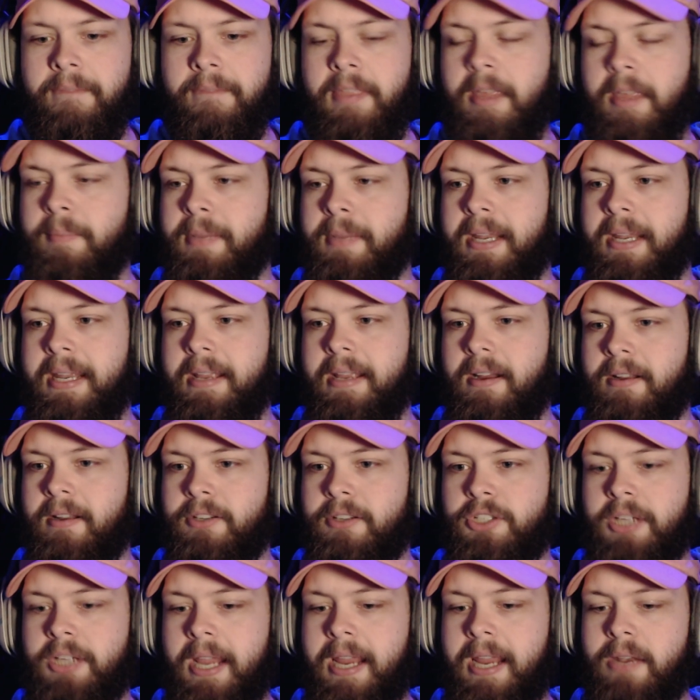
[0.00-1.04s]
them getting
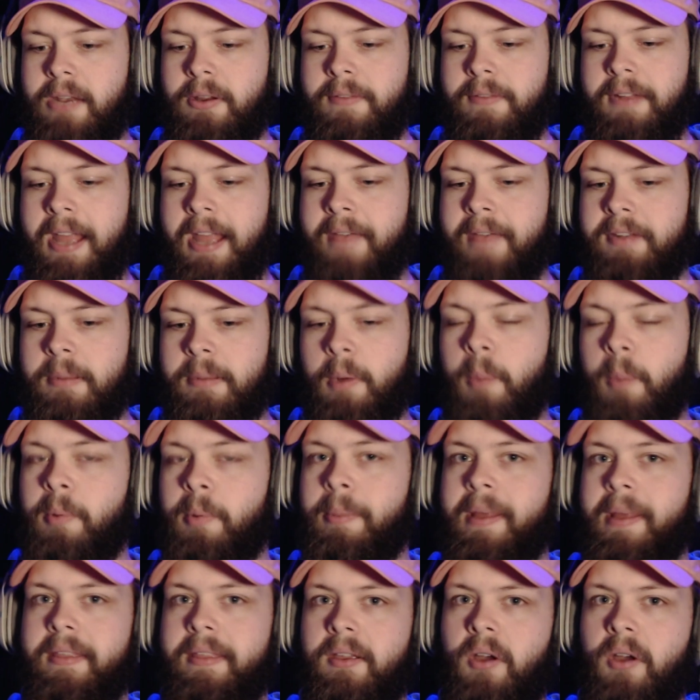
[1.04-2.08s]
unchained or even having a
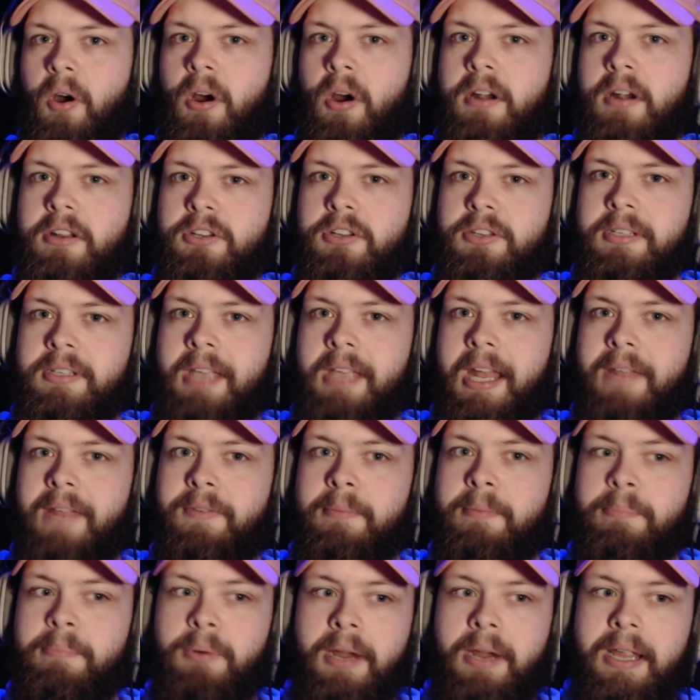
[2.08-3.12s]
moment by the car to just kind of
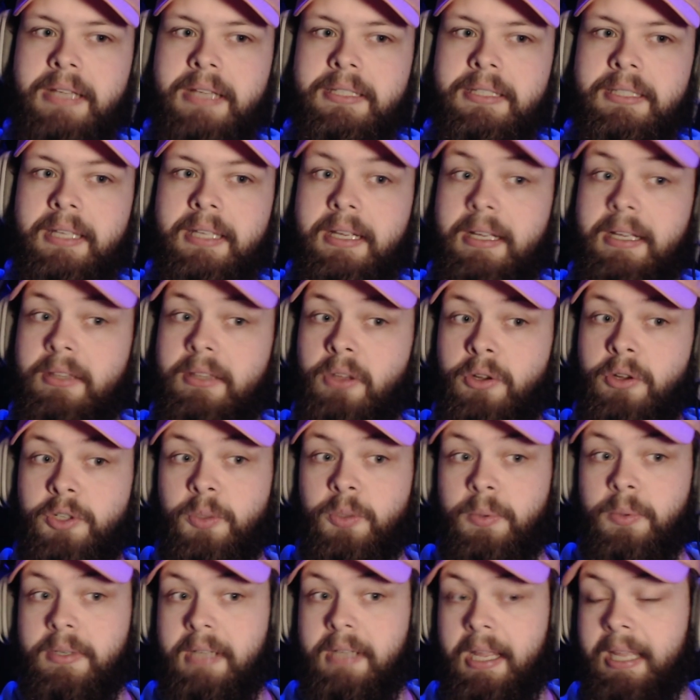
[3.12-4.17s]
embrace and like, I thought
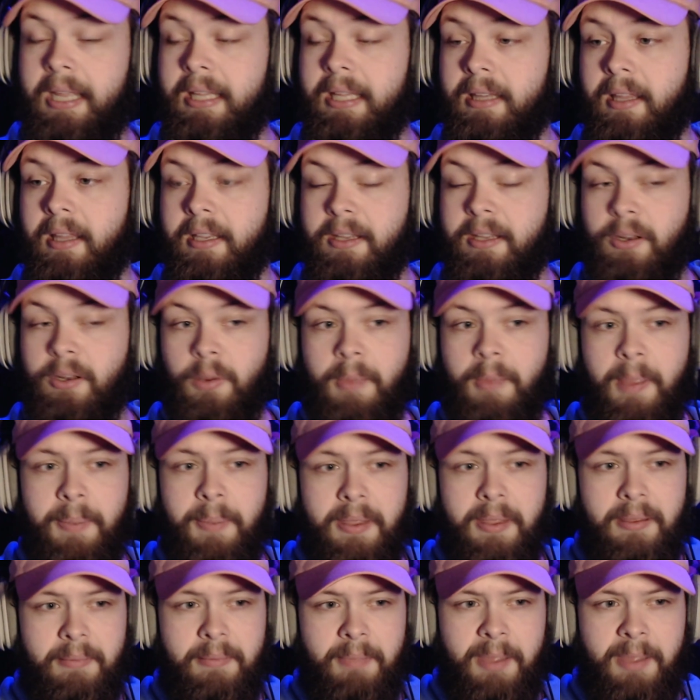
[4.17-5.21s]
you were dead. Like, you know,
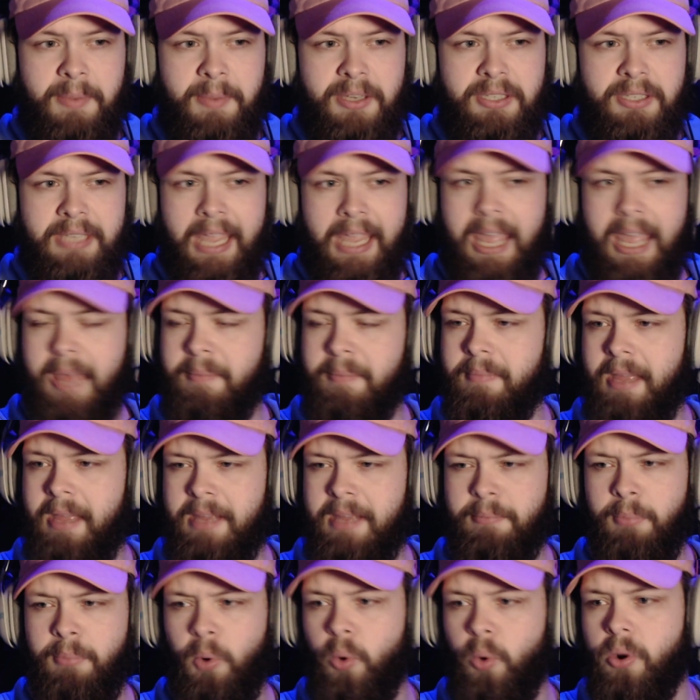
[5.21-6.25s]
maybe Sam
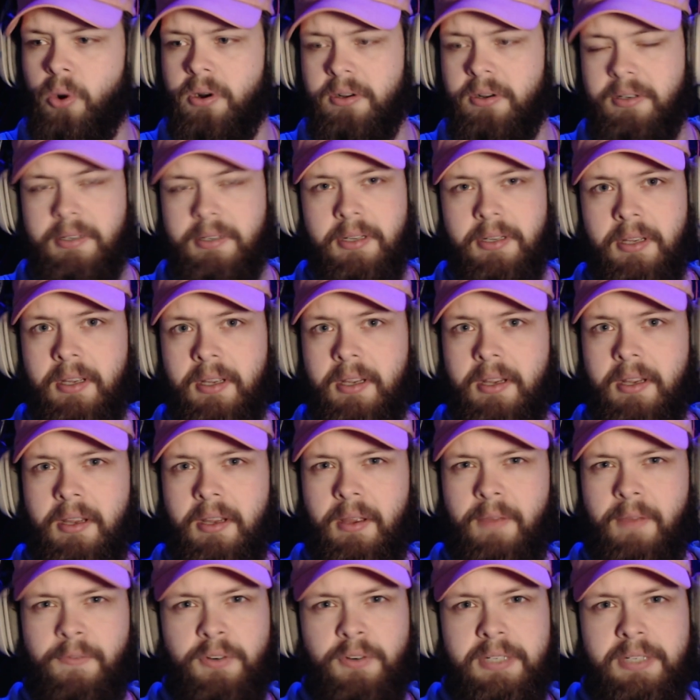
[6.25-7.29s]
had mourned
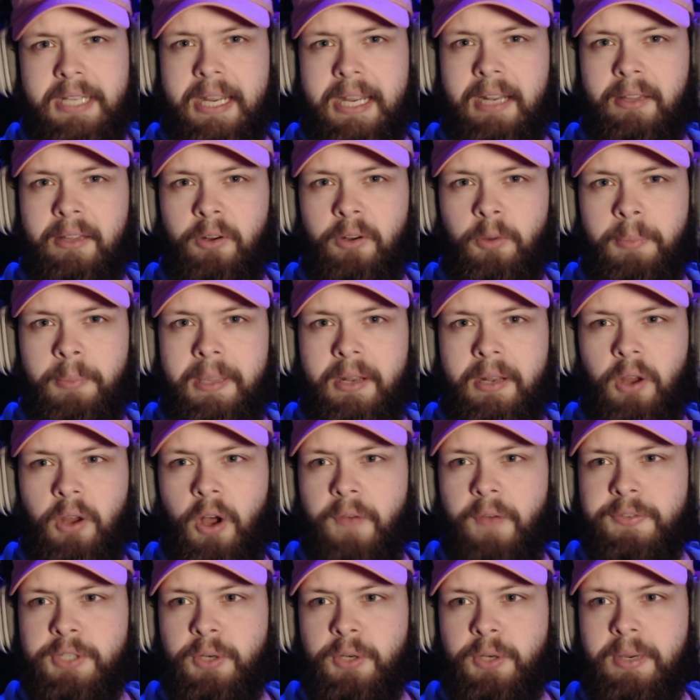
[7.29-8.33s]
for Dean a little bit
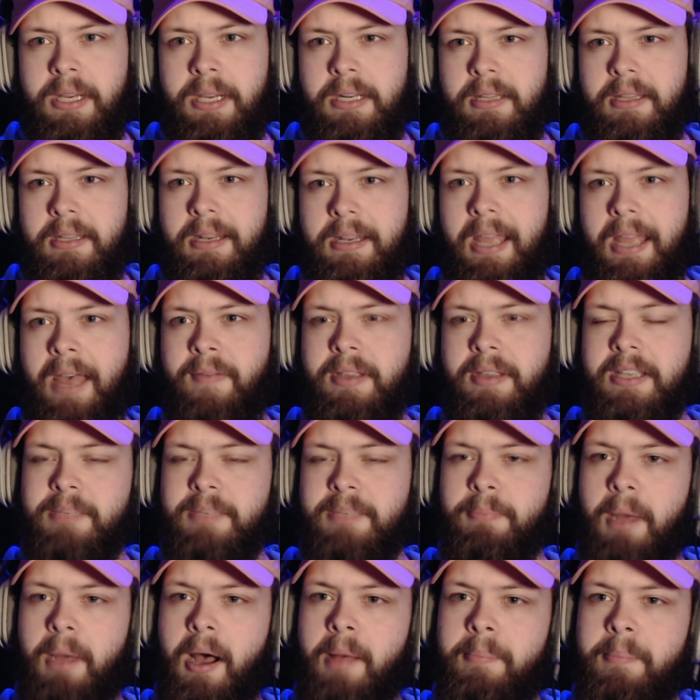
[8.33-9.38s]
off screen, and then having
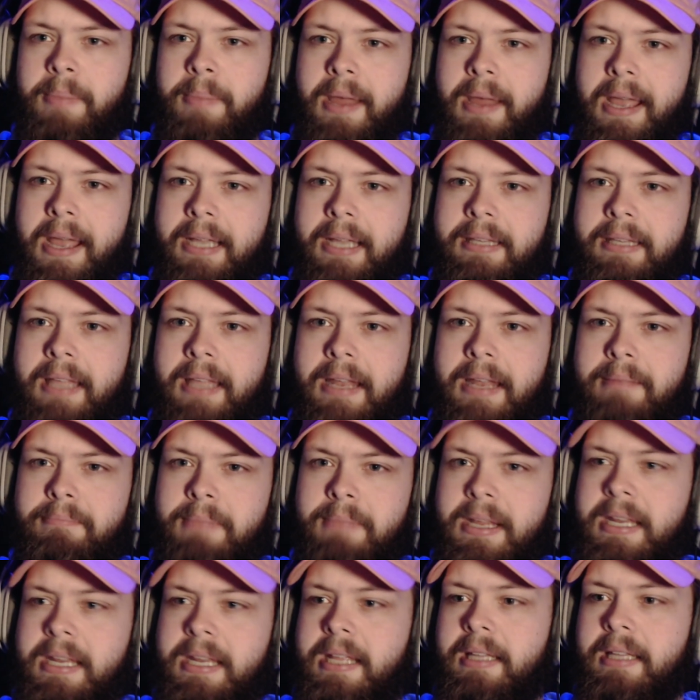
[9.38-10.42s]
his mom back and not
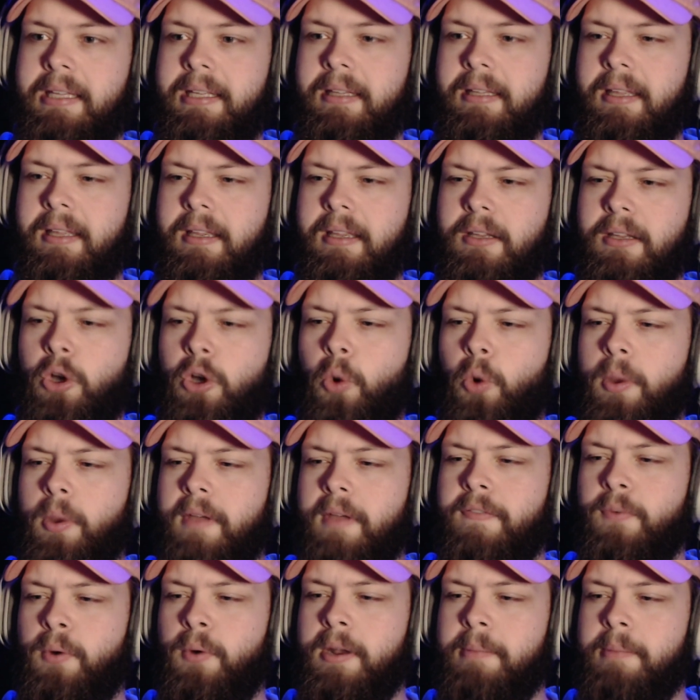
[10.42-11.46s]
immediately like going
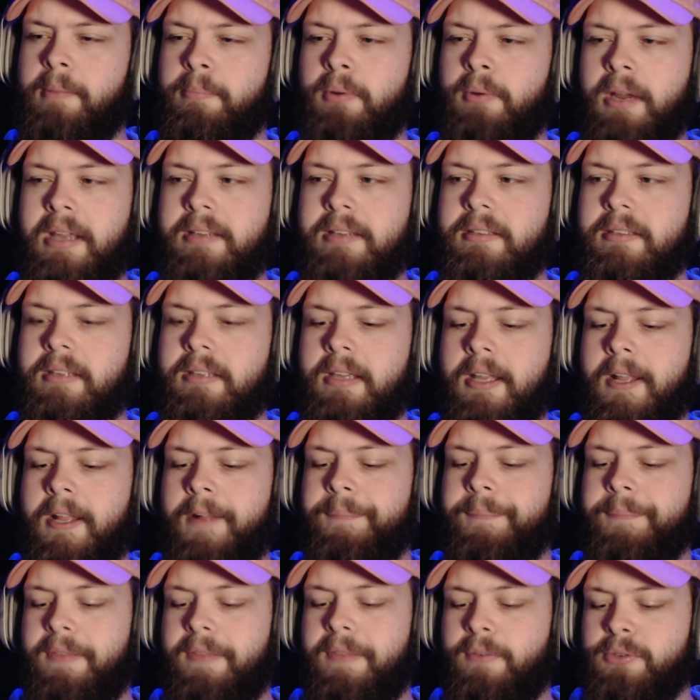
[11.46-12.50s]
for an embrace.
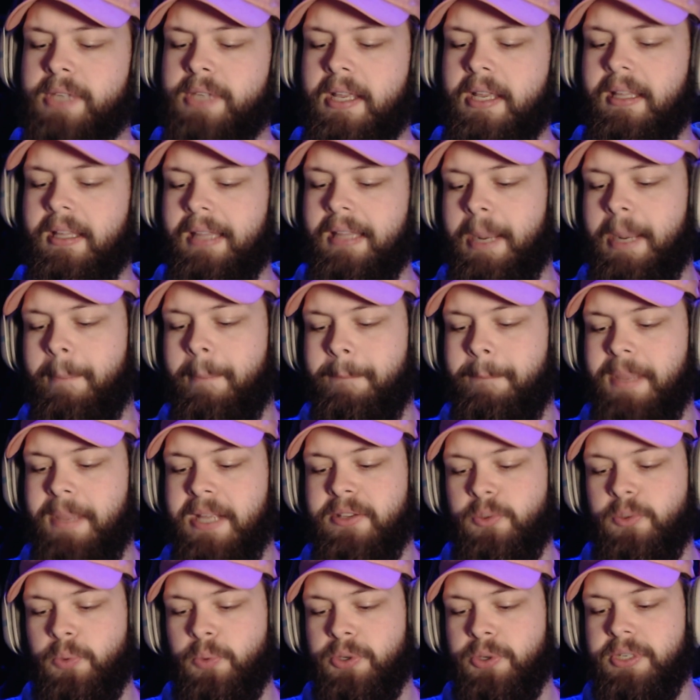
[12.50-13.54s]
Feels like a lot of
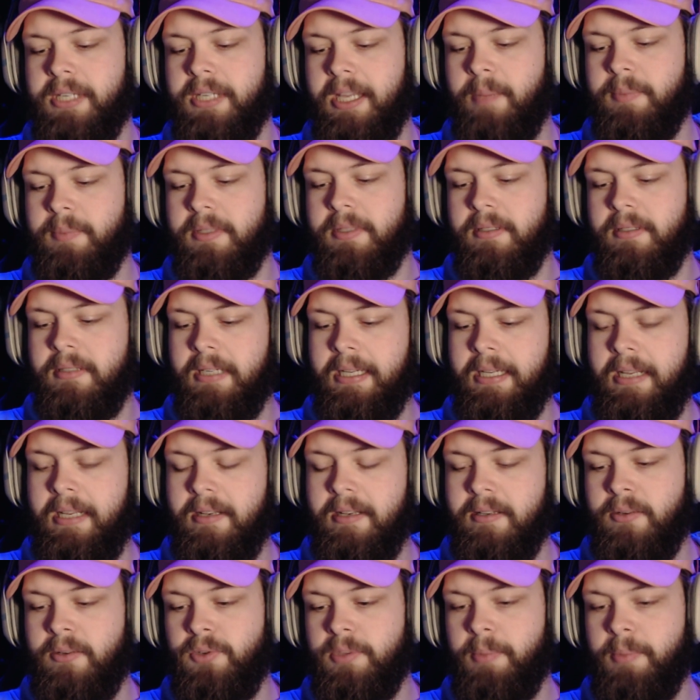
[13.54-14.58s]
beats were skipped to
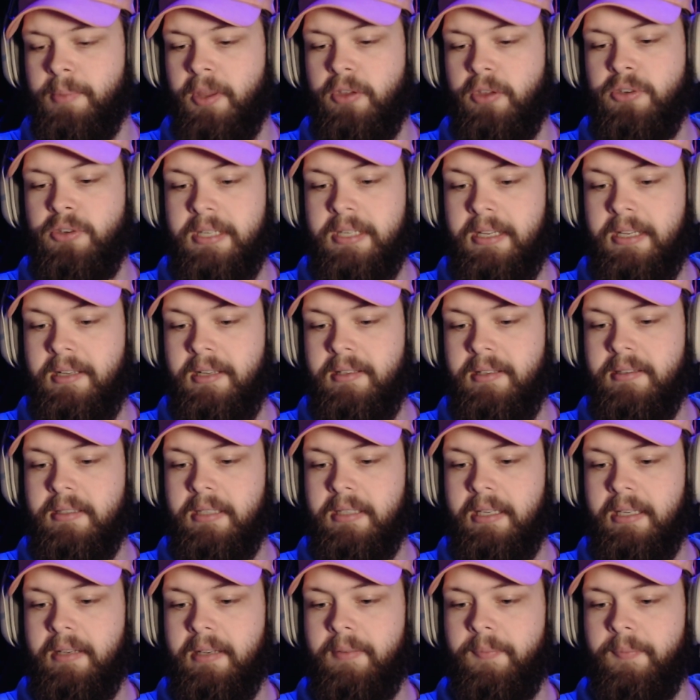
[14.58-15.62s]
get to some other scenes.
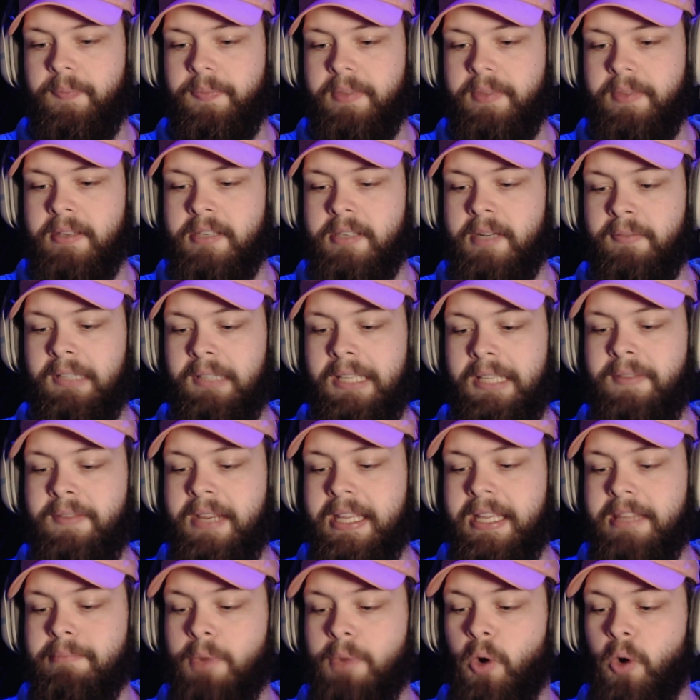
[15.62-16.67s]
Like, instead of
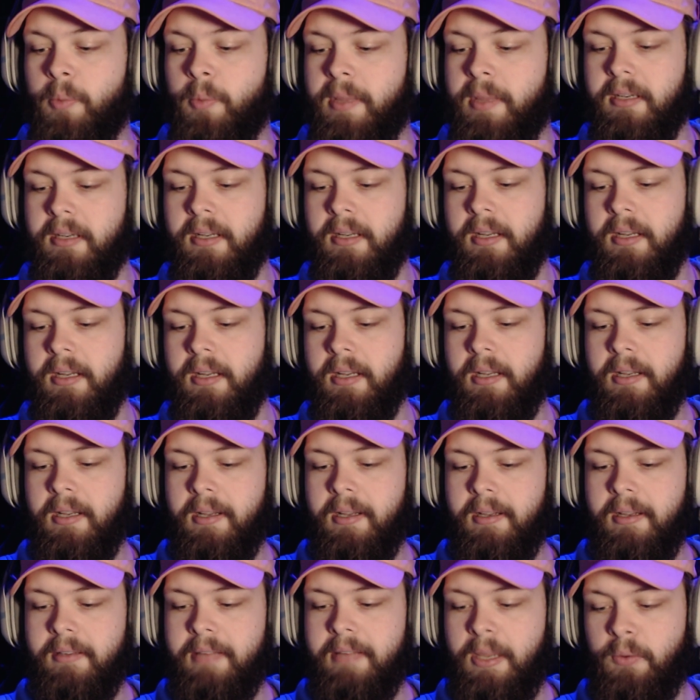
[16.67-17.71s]
living in the moment,
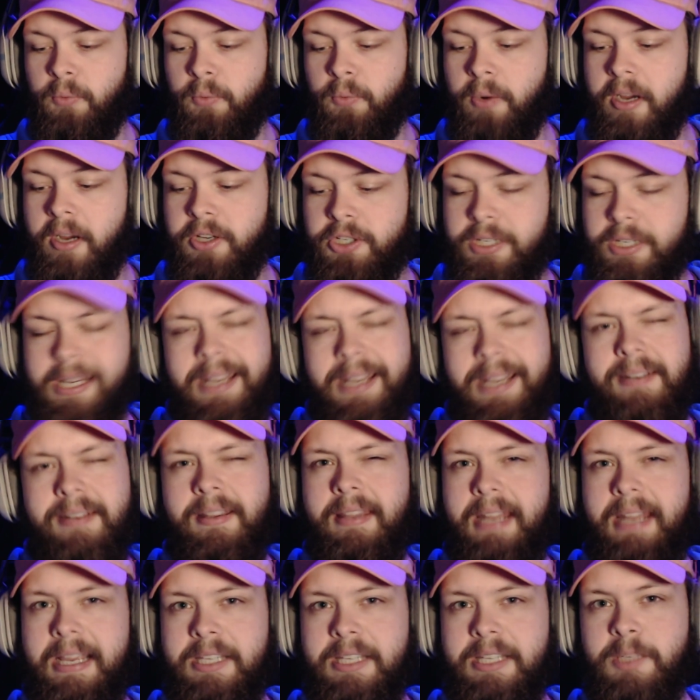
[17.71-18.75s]
they rushed to get to
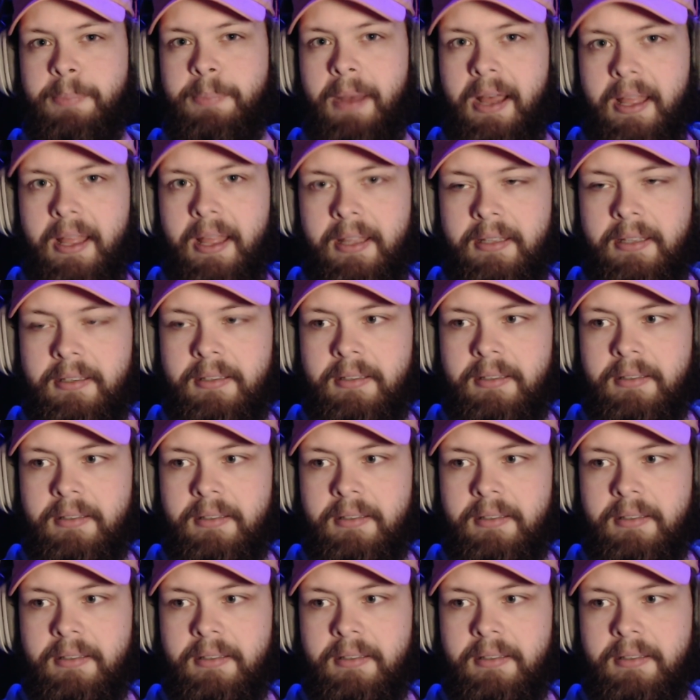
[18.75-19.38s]
the next spot.